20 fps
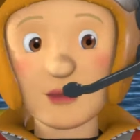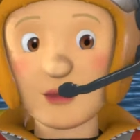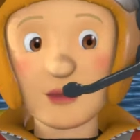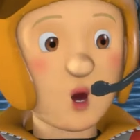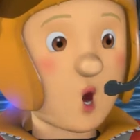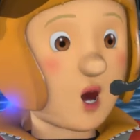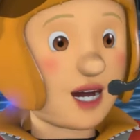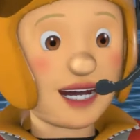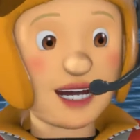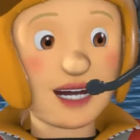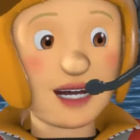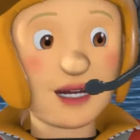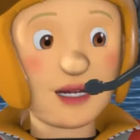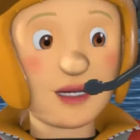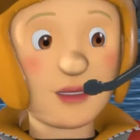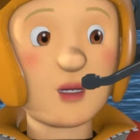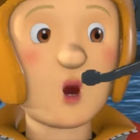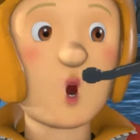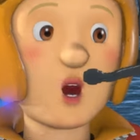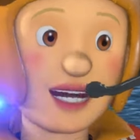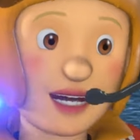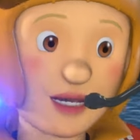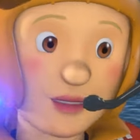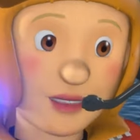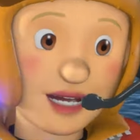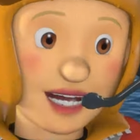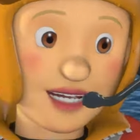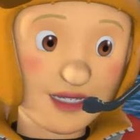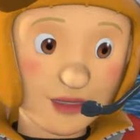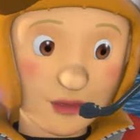That's okay,
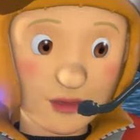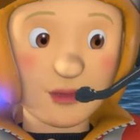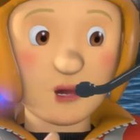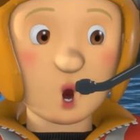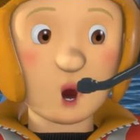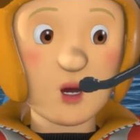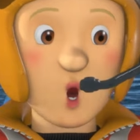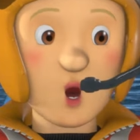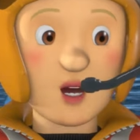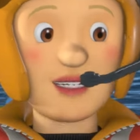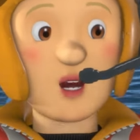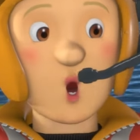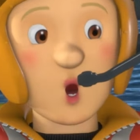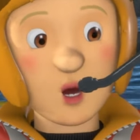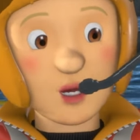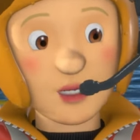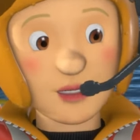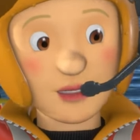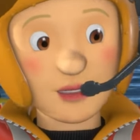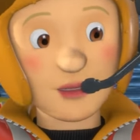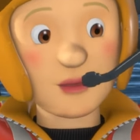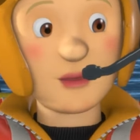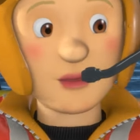Elvis. It's my fault too.